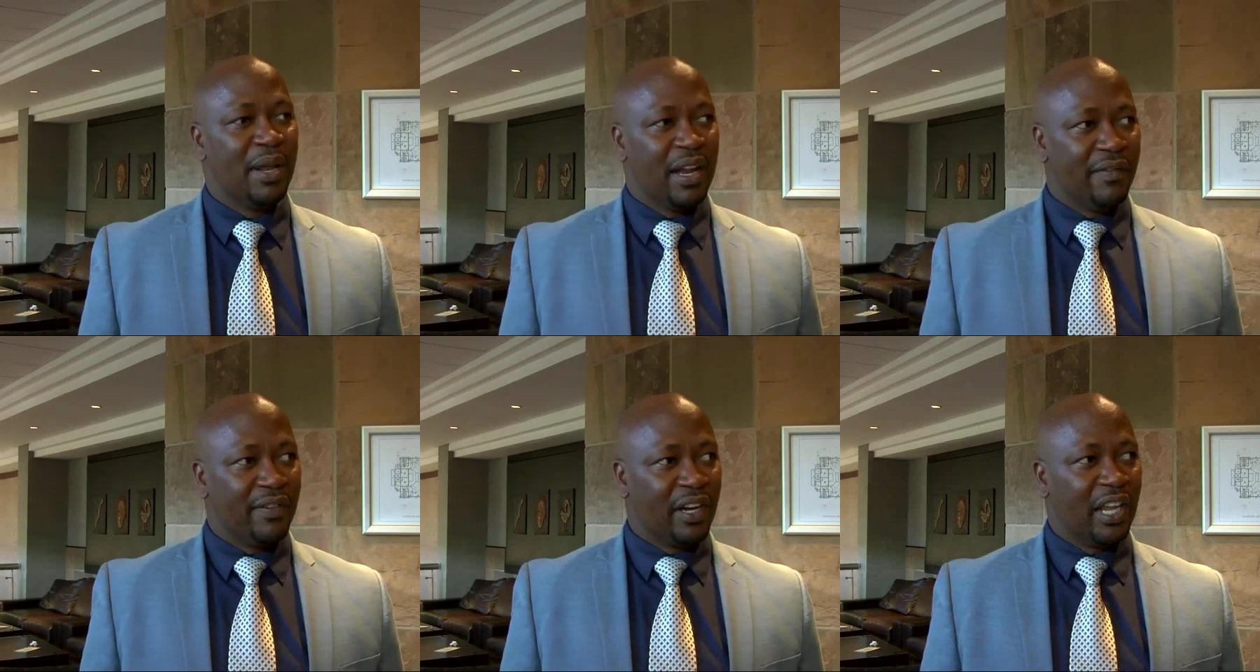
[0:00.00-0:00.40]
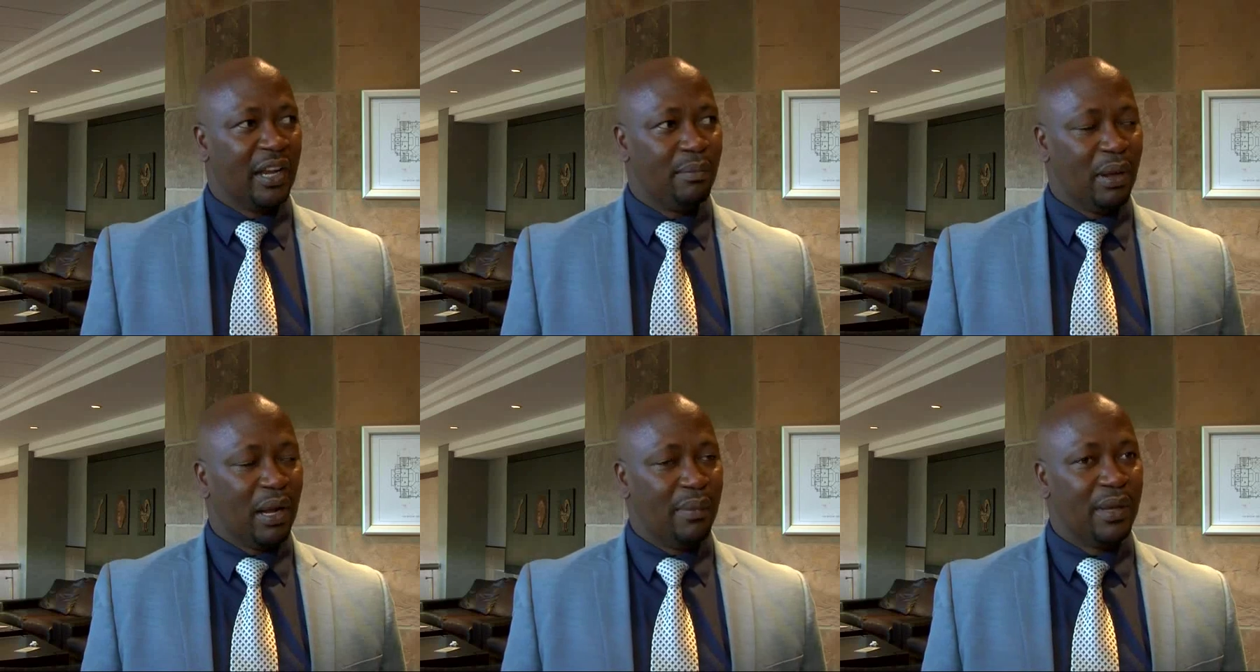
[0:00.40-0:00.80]

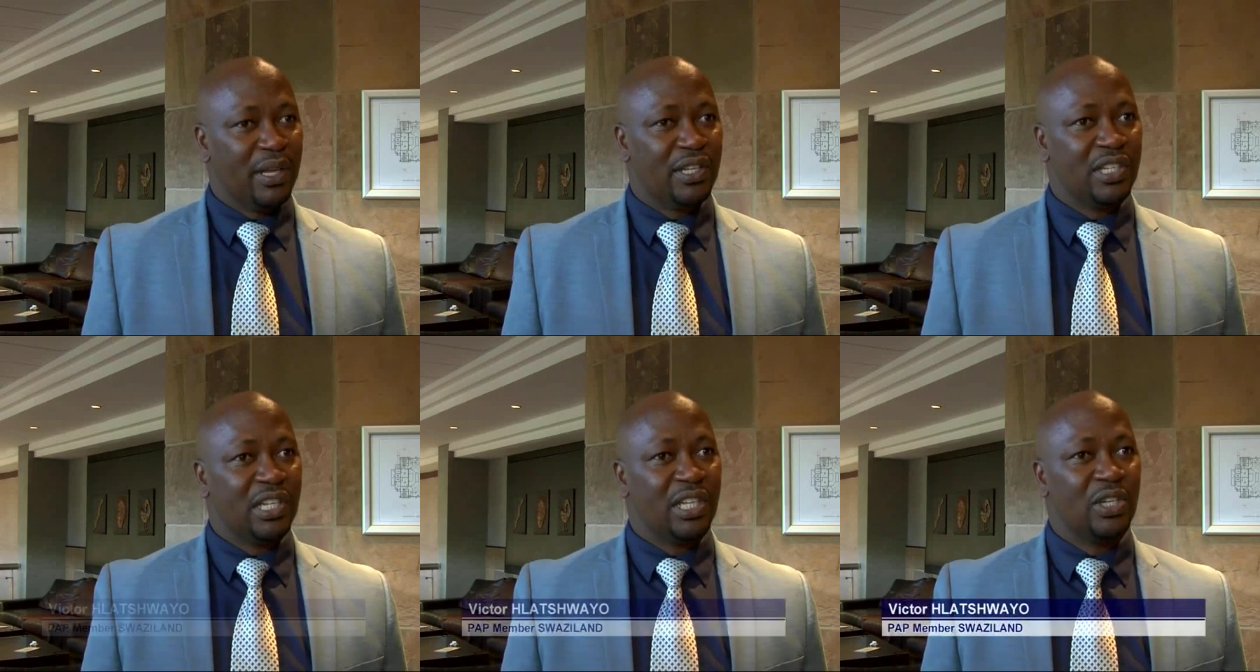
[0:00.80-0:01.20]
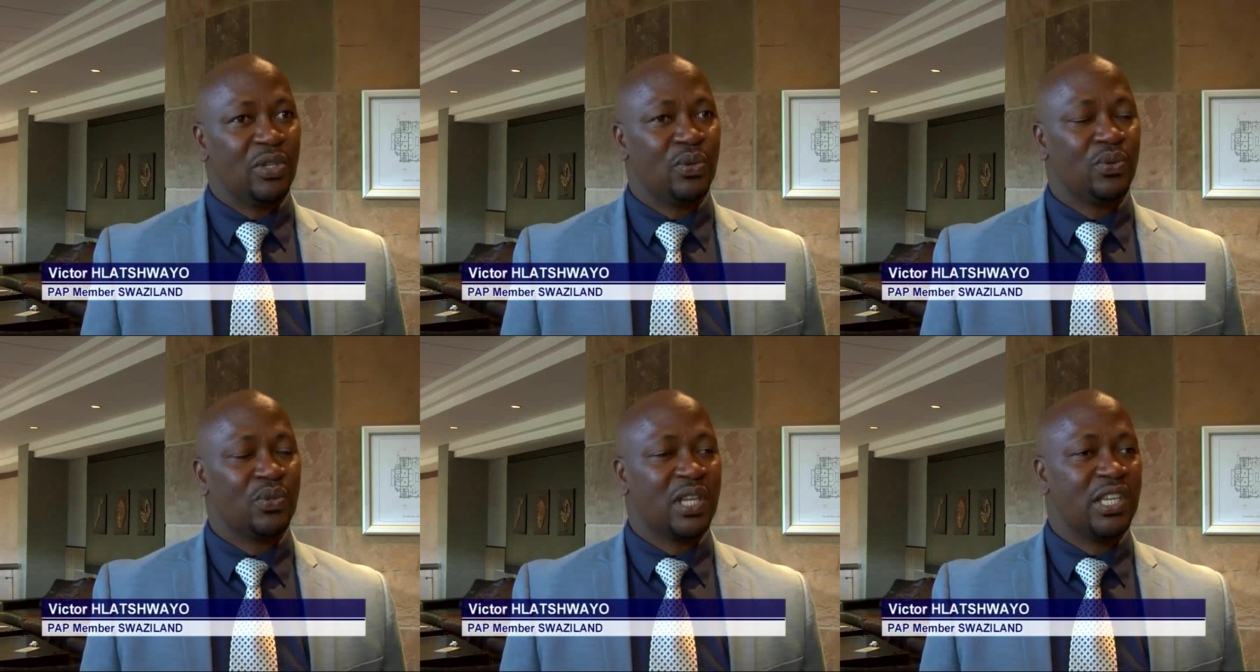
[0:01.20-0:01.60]
Pan-African Parliament
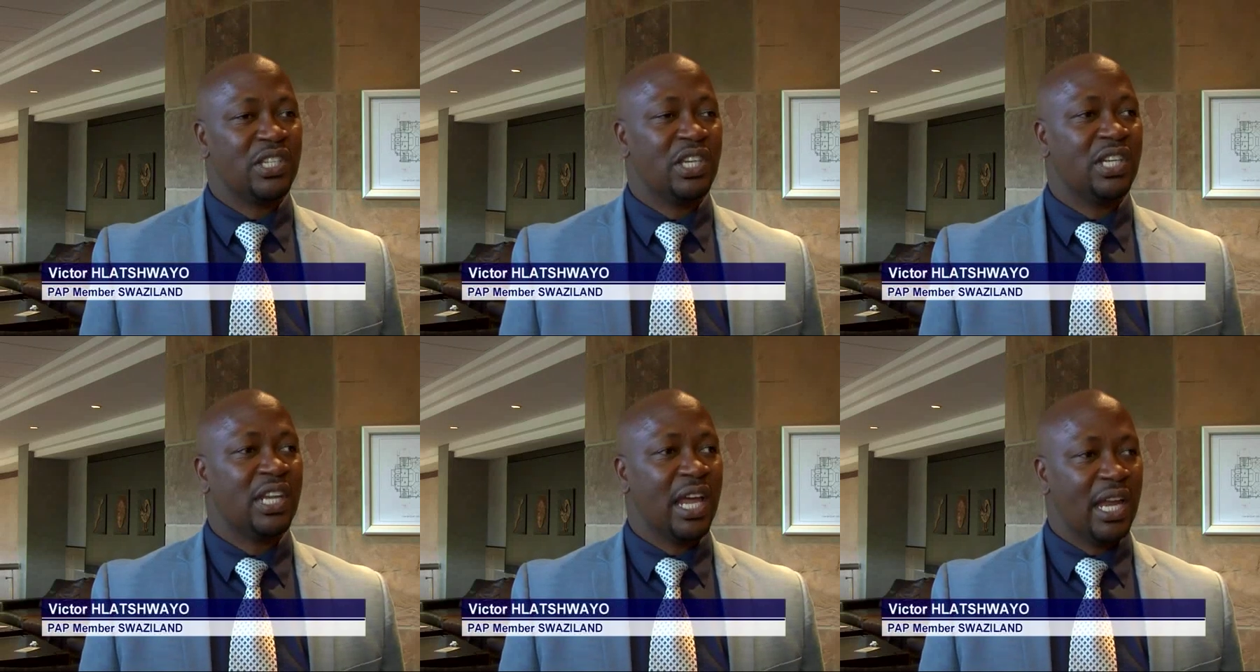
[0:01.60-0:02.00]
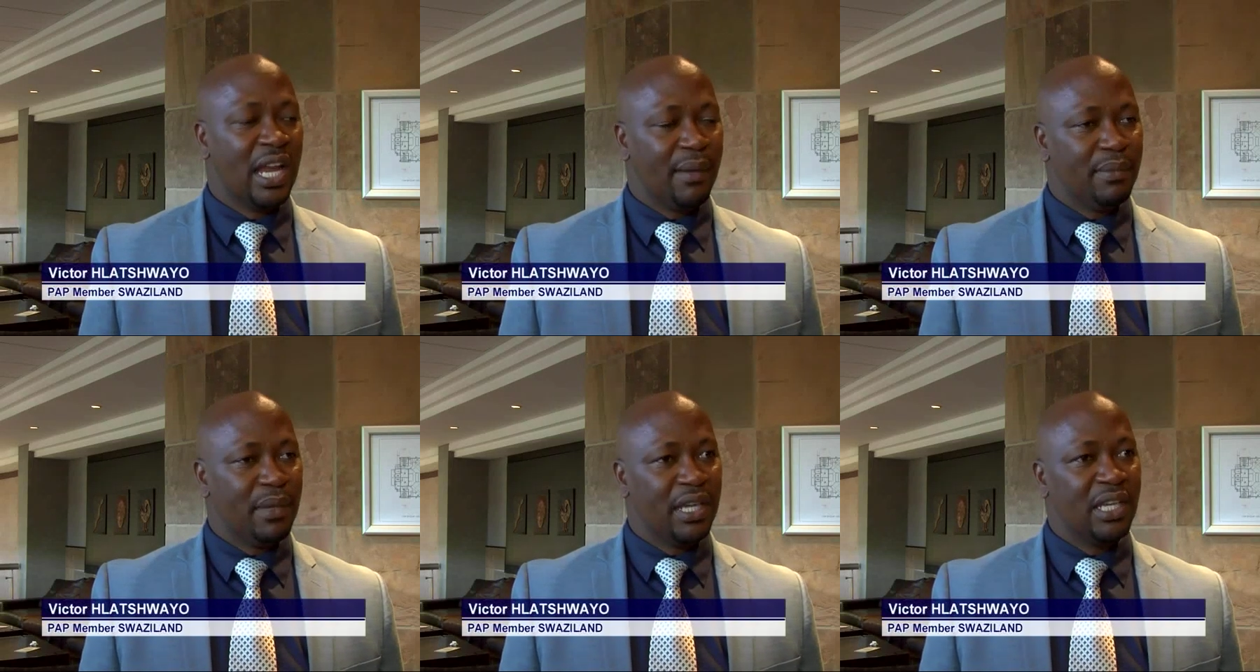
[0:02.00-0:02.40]
into such a
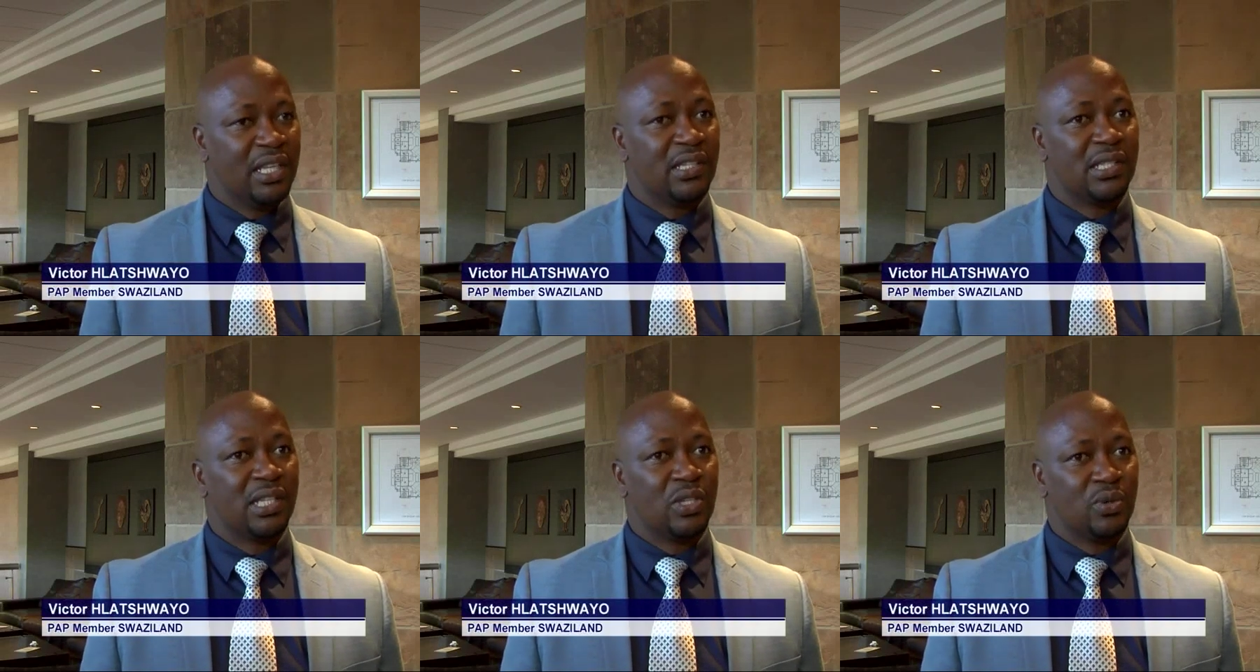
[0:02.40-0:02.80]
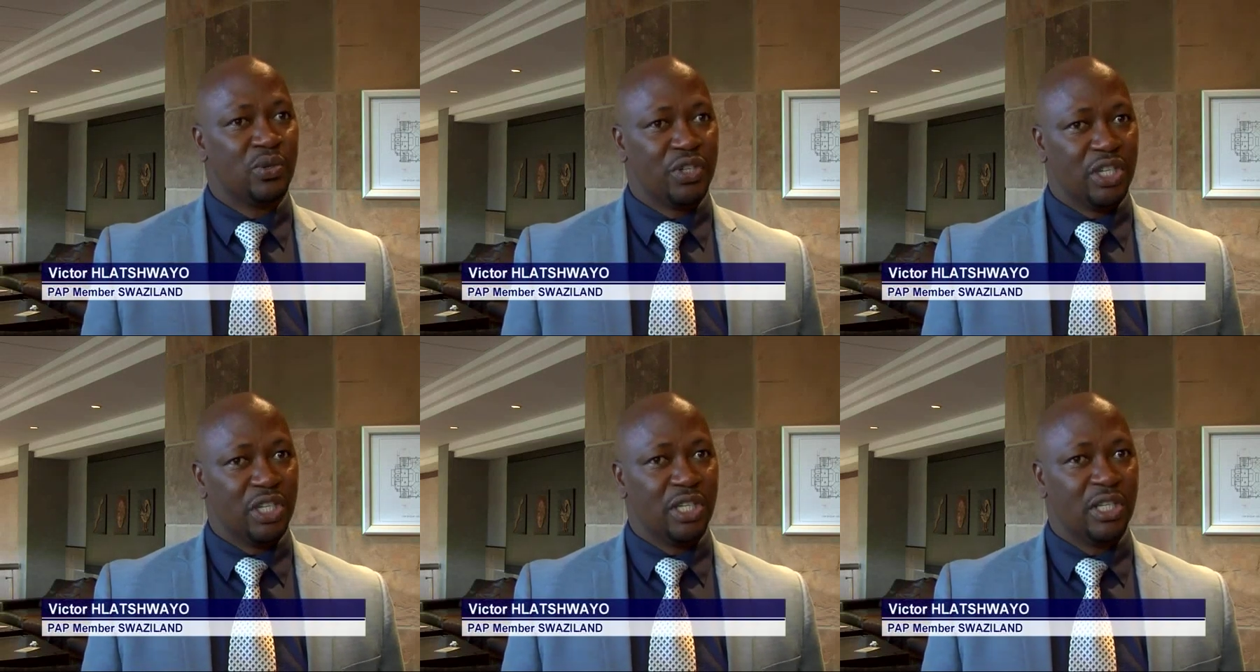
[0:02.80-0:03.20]
dynamic
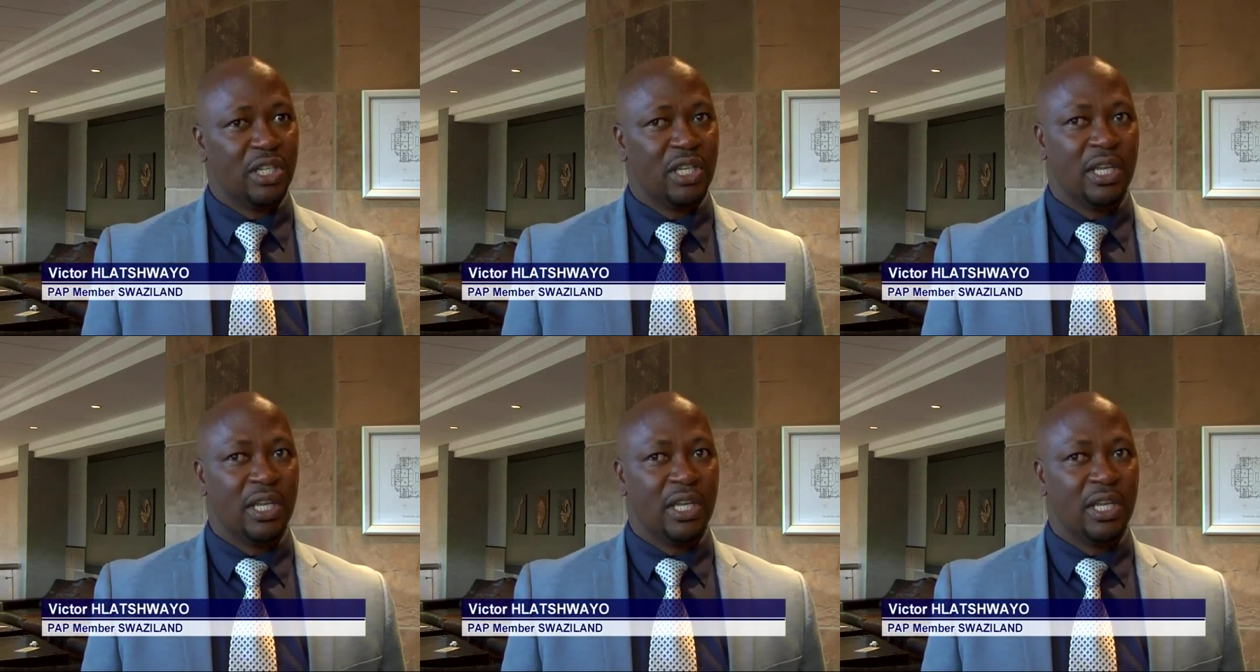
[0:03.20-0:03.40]
institution.